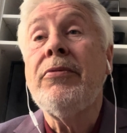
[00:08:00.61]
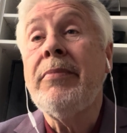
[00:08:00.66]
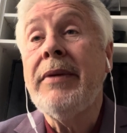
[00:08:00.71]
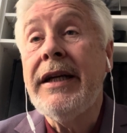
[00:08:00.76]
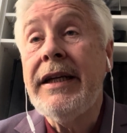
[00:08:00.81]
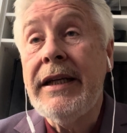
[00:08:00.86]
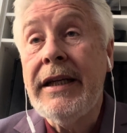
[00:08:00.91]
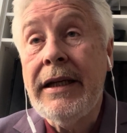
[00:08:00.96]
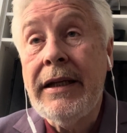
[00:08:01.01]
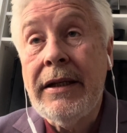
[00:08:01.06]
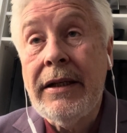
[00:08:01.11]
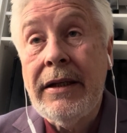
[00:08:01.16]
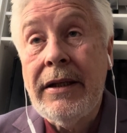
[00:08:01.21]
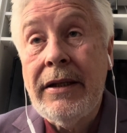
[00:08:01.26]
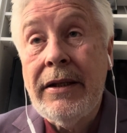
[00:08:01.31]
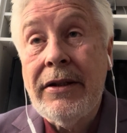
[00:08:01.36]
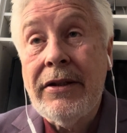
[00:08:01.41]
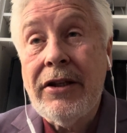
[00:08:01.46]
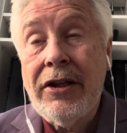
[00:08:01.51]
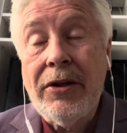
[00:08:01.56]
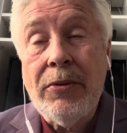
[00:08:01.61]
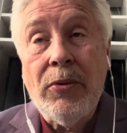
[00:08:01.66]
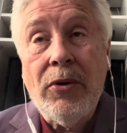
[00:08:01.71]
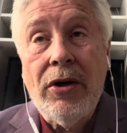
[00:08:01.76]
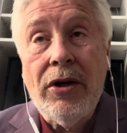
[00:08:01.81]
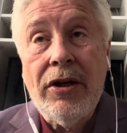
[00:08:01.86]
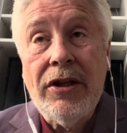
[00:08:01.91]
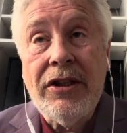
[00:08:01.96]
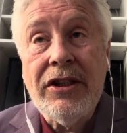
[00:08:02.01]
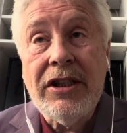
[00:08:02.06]
meaning to the
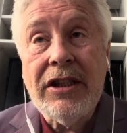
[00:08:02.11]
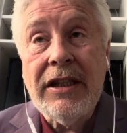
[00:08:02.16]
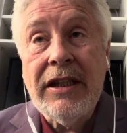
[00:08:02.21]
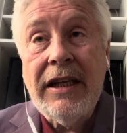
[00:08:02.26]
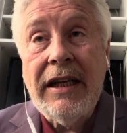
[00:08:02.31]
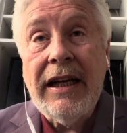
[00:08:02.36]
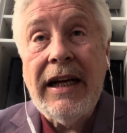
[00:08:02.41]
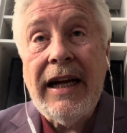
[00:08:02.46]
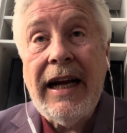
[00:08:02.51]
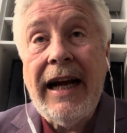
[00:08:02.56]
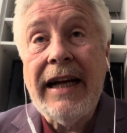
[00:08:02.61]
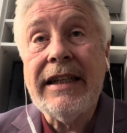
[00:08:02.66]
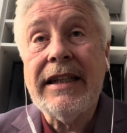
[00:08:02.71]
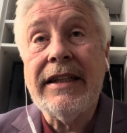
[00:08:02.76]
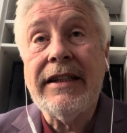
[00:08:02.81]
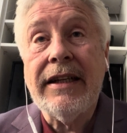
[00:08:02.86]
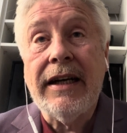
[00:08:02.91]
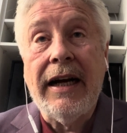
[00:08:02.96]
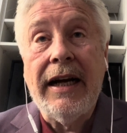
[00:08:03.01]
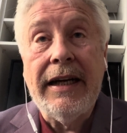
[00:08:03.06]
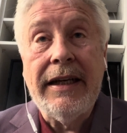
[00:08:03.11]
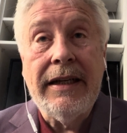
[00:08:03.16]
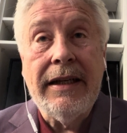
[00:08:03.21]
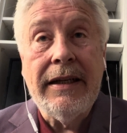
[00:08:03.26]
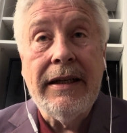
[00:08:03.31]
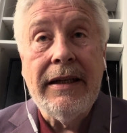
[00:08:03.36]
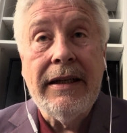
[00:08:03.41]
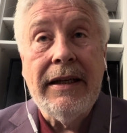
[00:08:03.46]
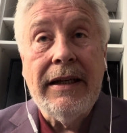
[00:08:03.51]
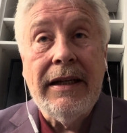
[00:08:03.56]
words anodyne
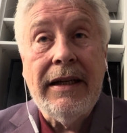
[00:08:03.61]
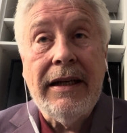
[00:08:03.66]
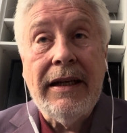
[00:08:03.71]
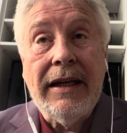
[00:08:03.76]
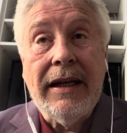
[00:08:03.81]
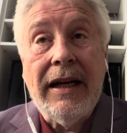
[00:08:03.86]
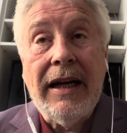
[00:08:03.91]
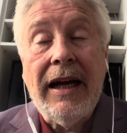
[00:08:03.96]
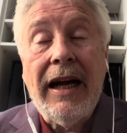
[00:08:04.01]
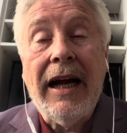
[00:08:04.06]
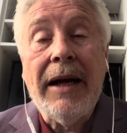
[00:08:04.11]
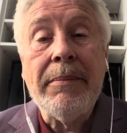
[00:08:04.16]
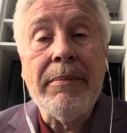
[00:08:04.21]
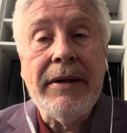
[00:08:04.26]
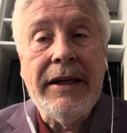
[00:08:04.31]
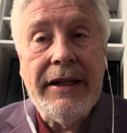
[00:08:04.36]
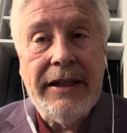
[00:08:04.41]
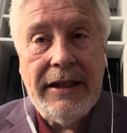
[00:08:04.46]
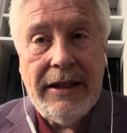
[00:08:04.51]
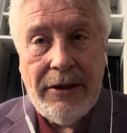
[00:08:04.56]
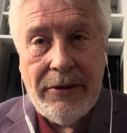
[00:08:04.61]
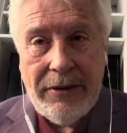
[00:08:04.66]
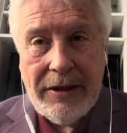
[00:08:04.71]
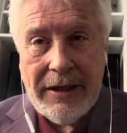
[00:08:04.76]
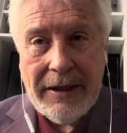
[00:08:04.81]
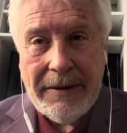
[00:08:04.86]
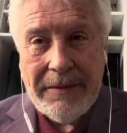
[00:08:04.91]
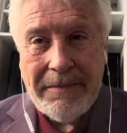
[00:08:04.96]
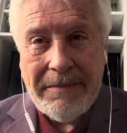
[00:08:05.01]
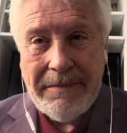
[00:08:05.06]
and
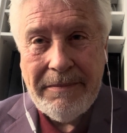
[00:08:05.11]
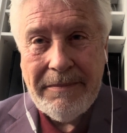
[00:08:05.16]
mediocre.